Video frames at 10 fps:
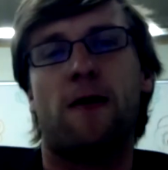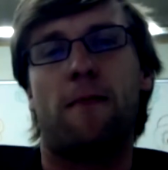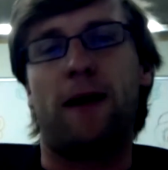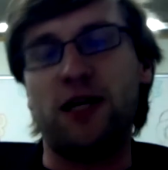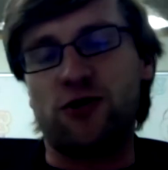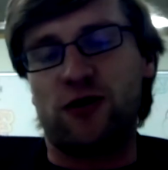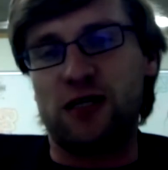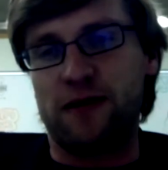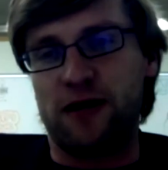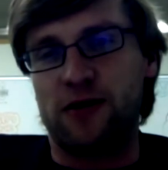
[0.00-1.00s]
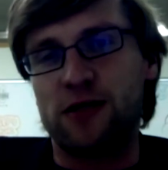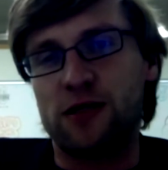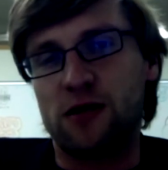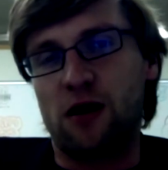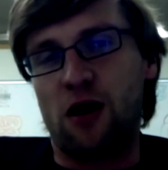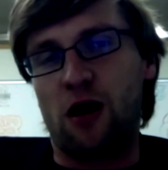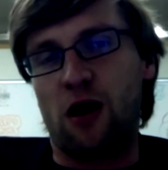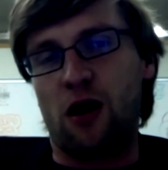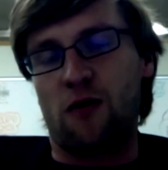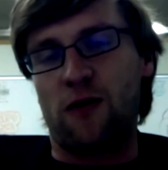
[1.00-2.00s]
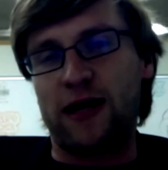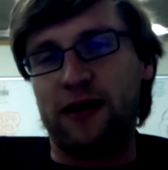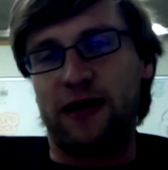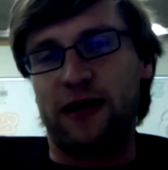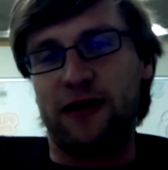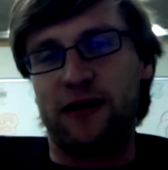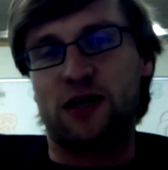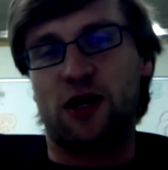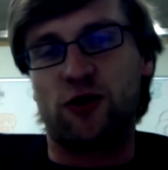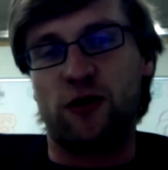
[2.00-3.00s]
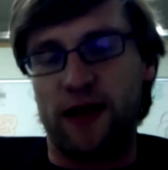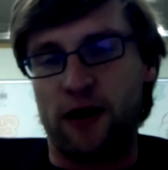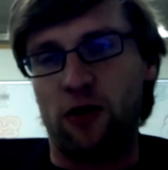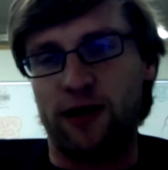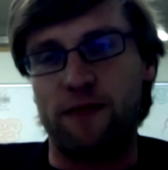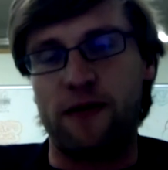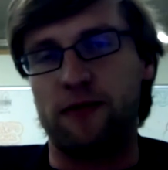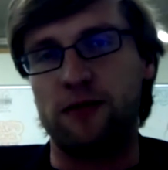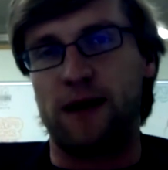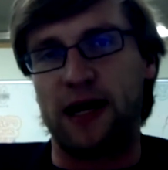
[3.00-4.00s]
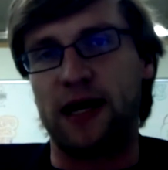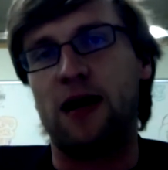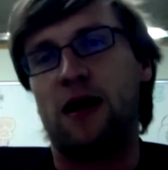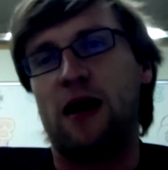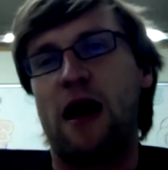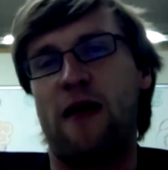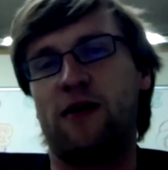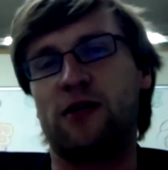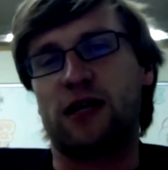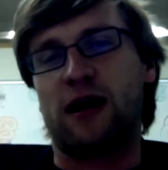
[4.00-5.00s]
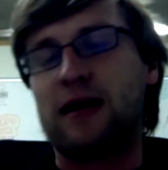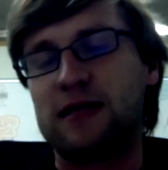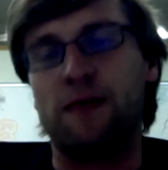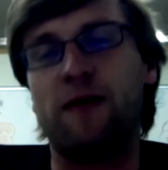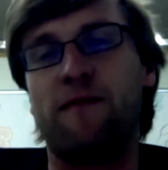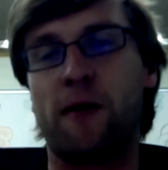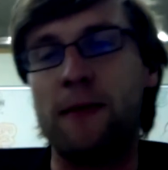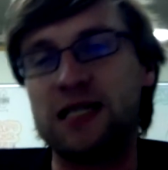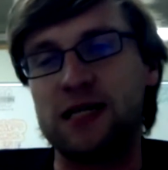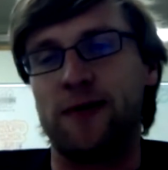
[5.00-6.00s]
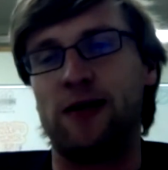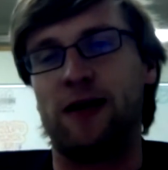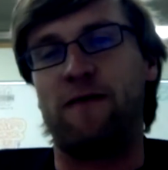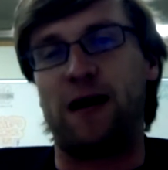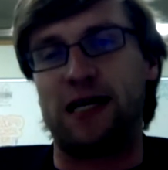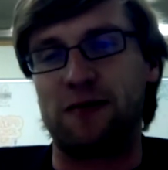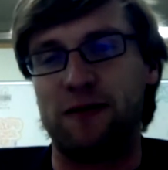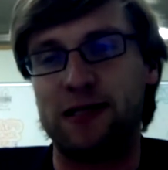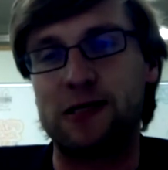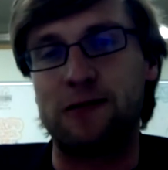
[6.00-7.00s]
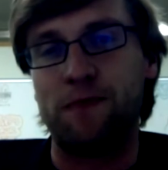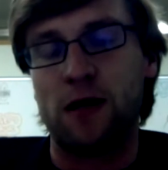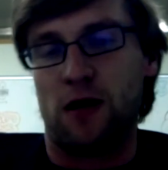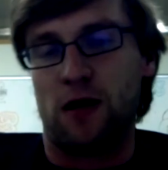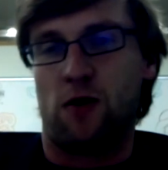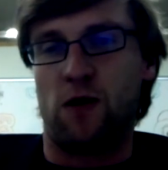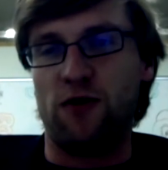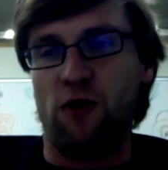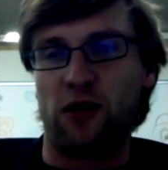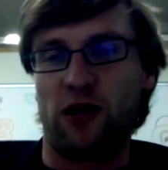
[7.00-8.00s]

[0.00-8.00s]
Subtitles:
money transmitters are regulated in this country when they hold other people's money, and there's a concept of permissible investments. When you hold other